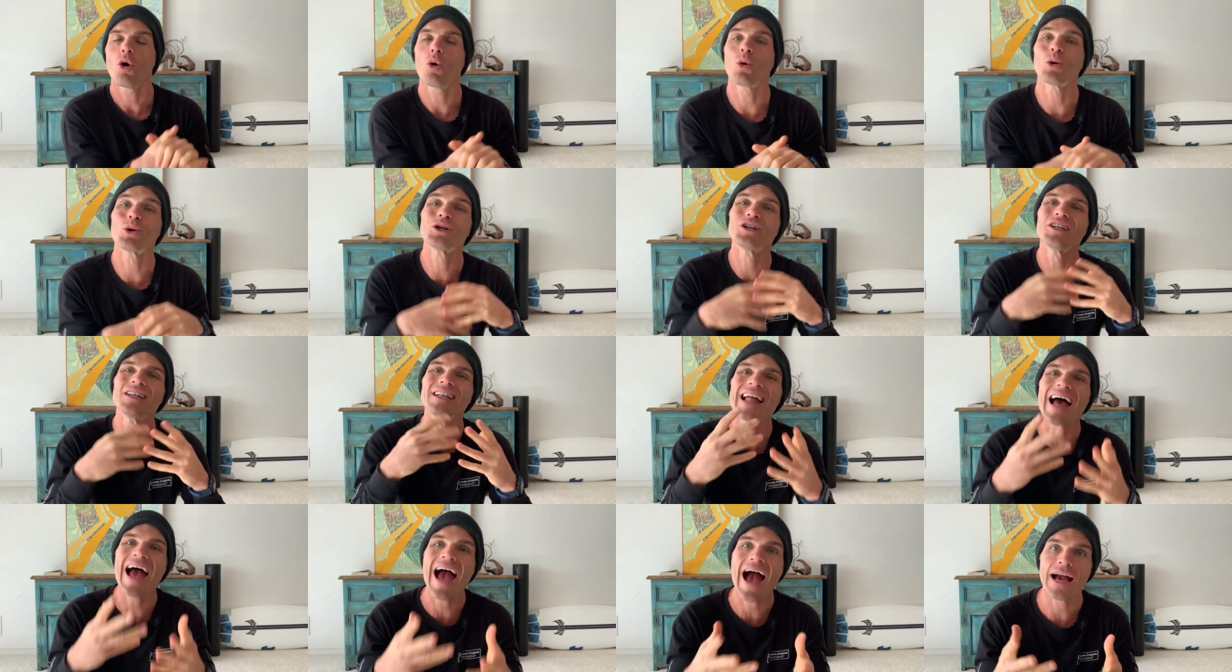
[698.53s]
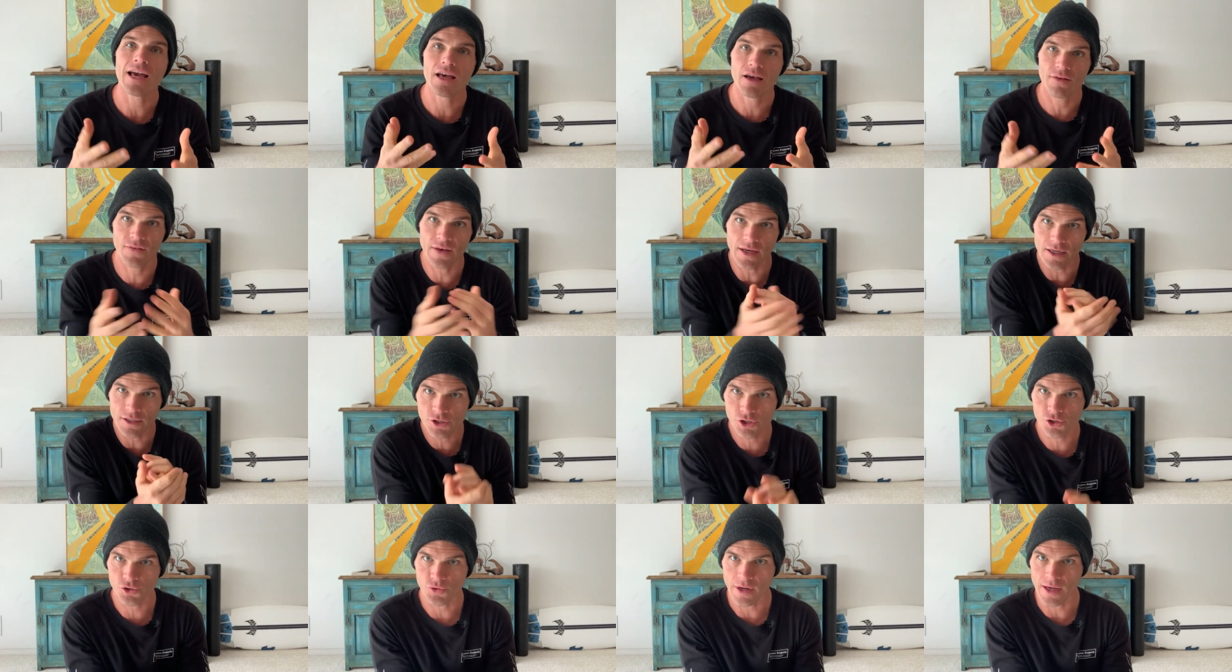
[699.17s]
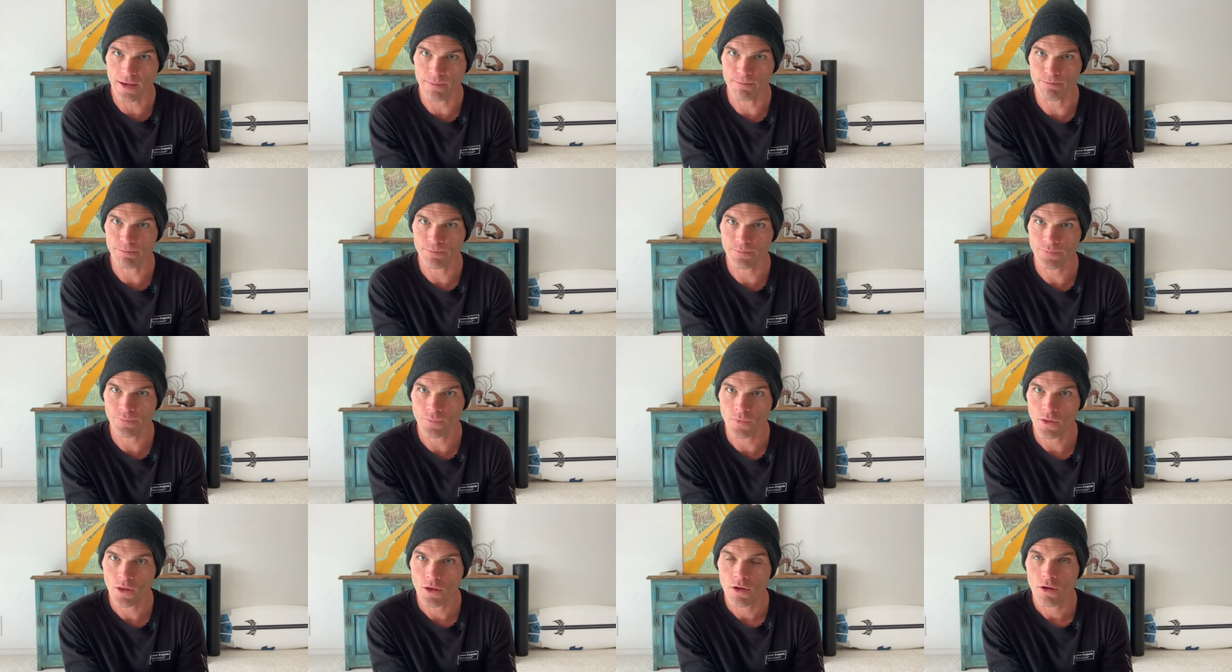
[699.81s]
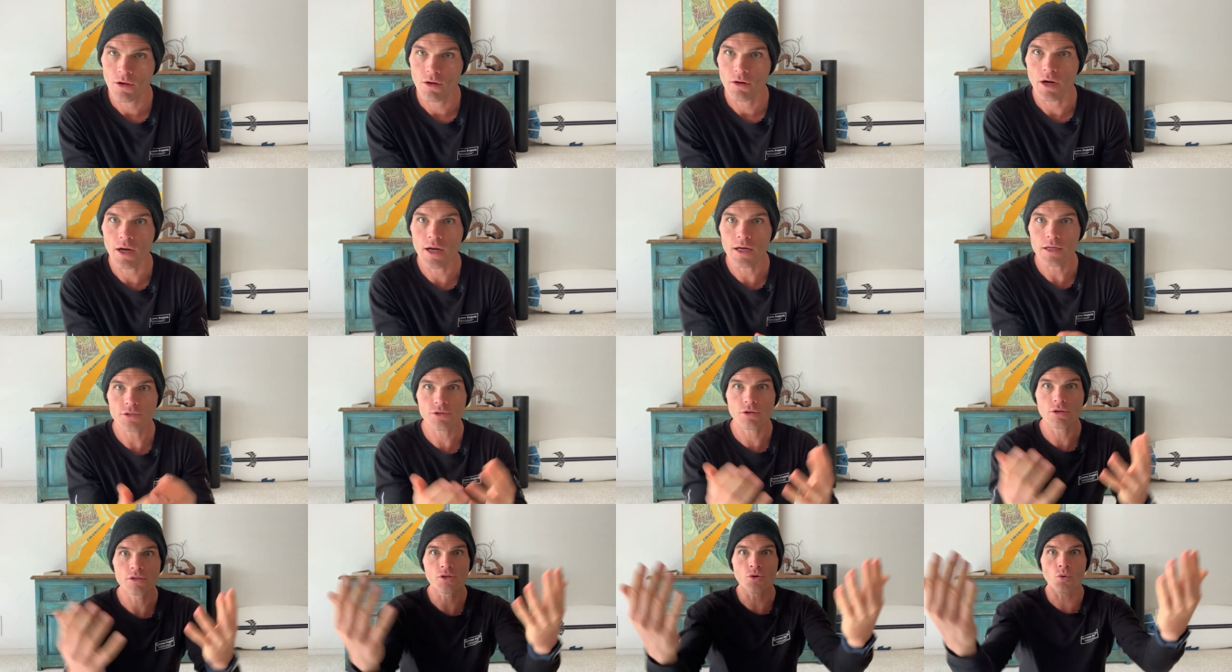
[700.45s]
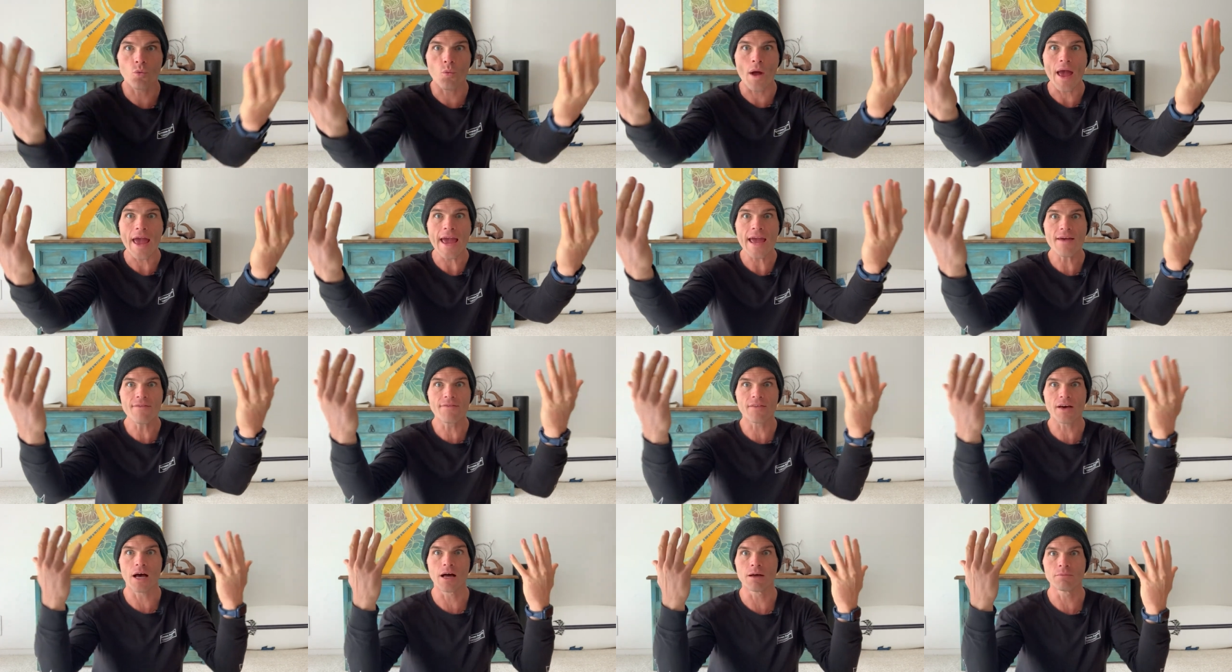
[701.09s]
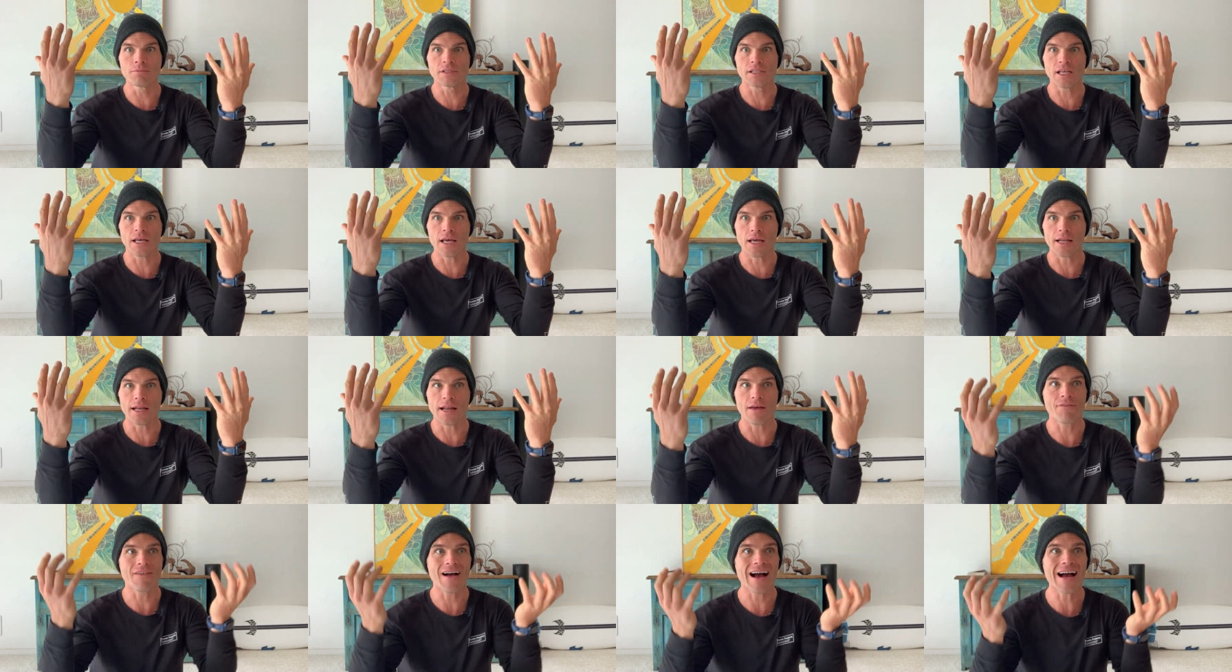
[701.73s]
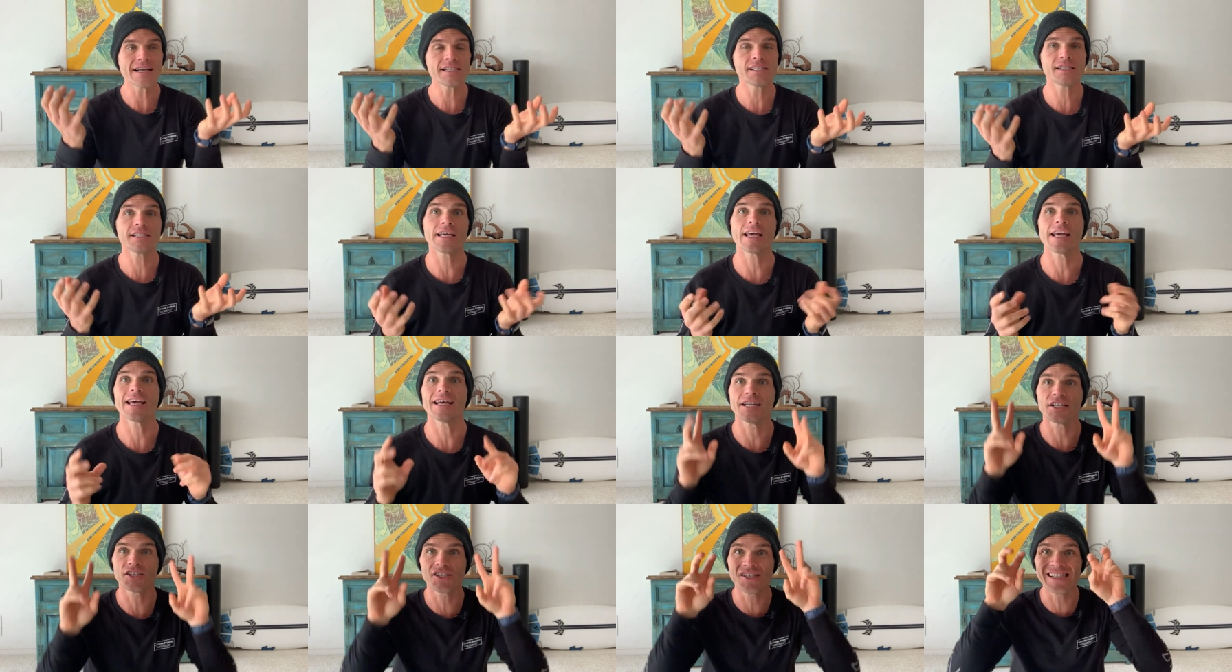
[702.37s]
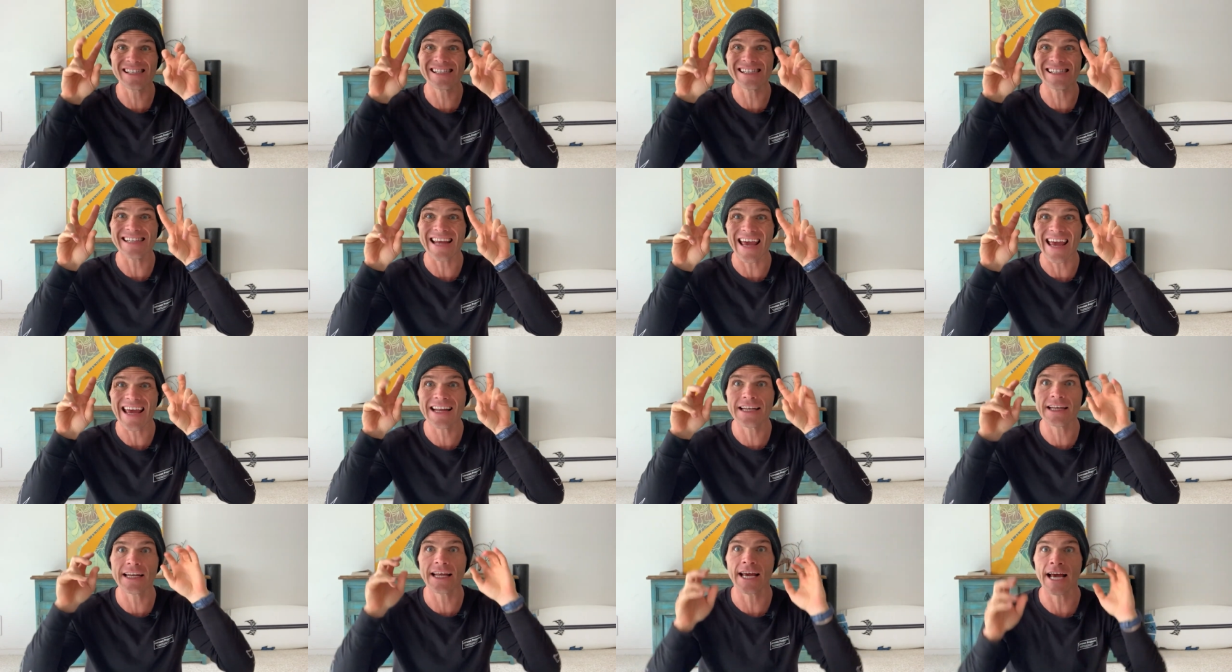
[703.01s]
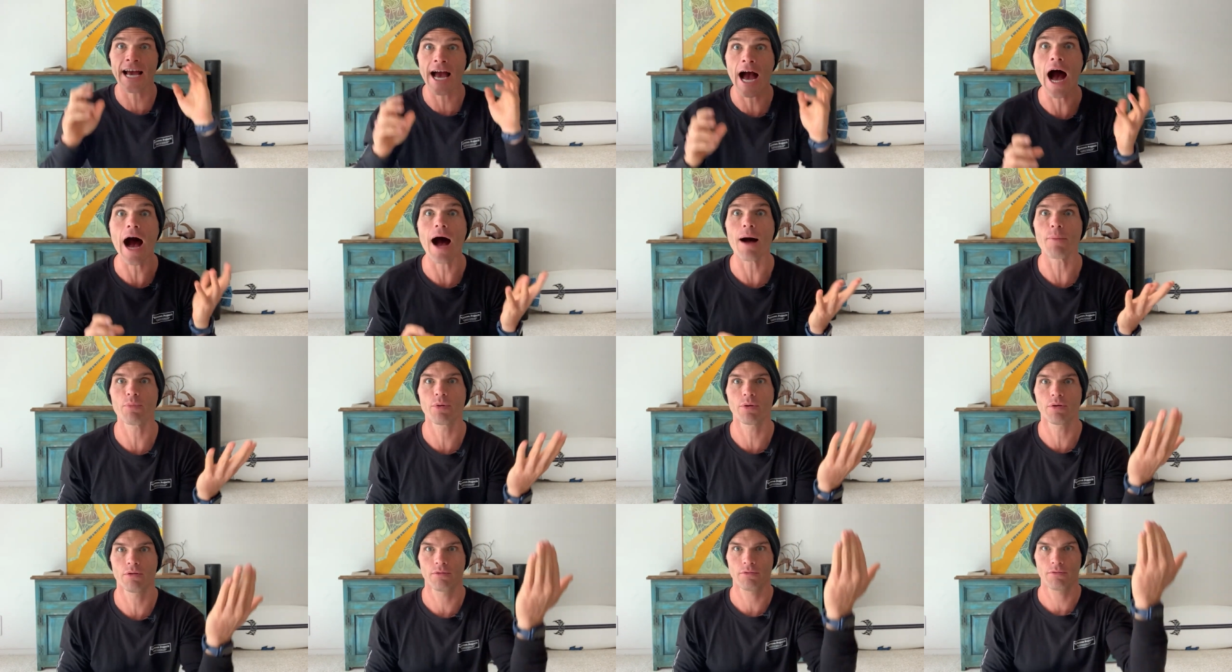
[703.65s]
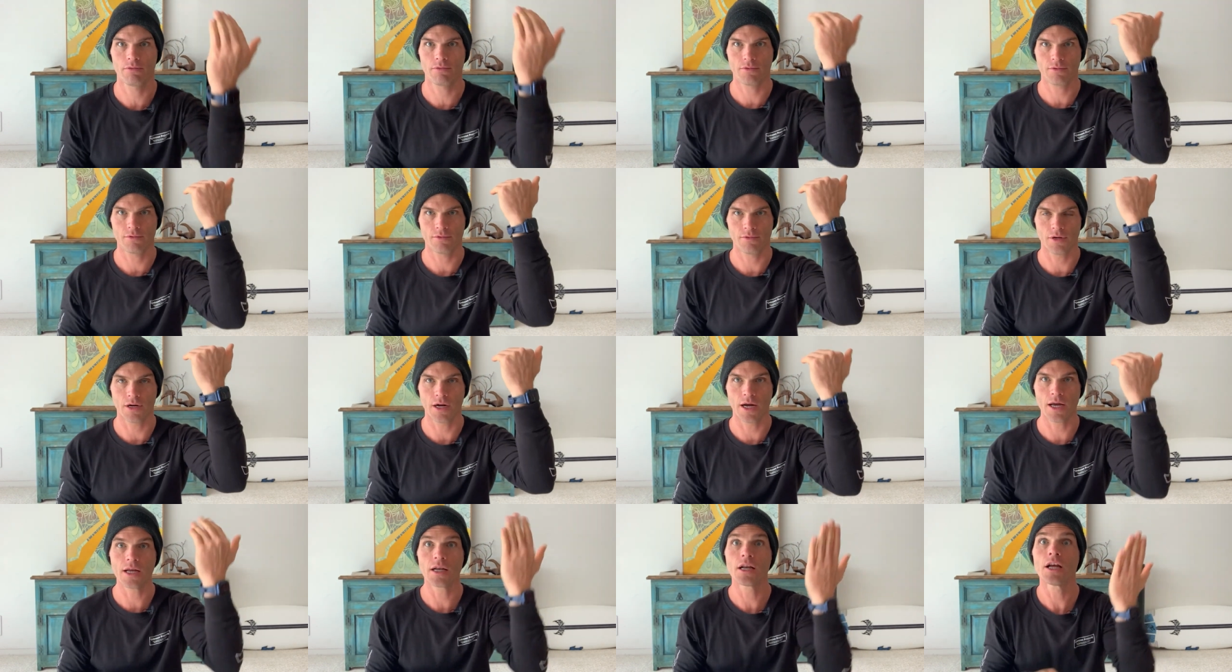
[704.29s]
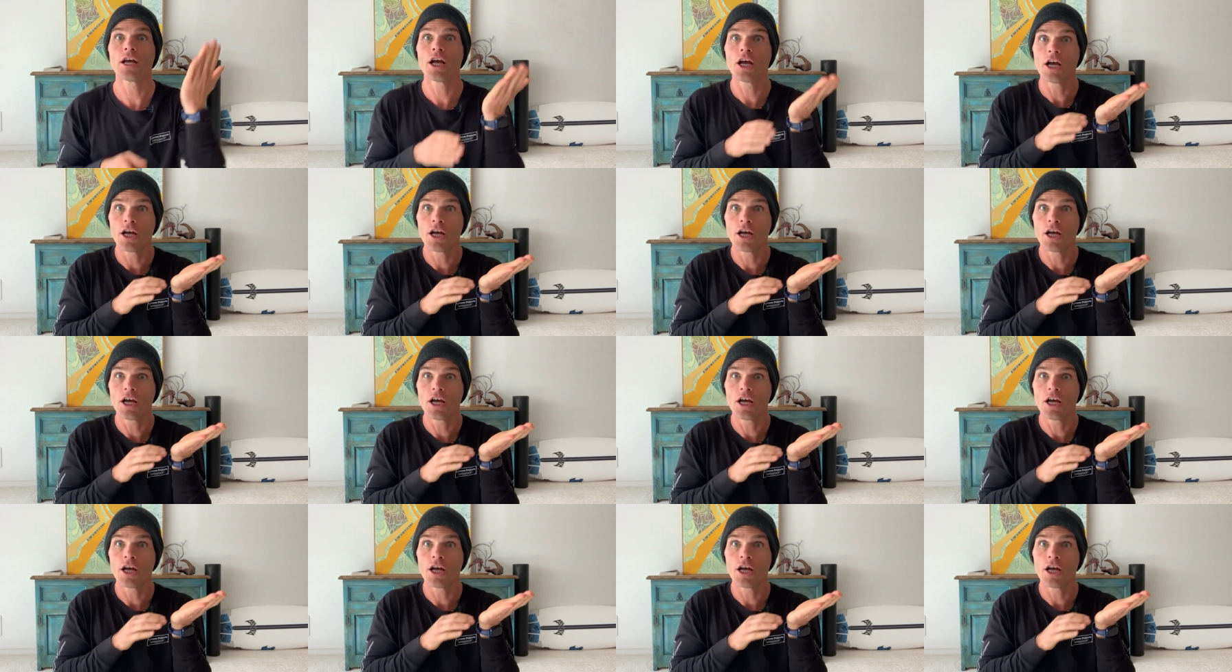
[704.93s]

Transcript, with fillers: or lack of extreme. All right, so as a wave comes in, if I see it standing up, right?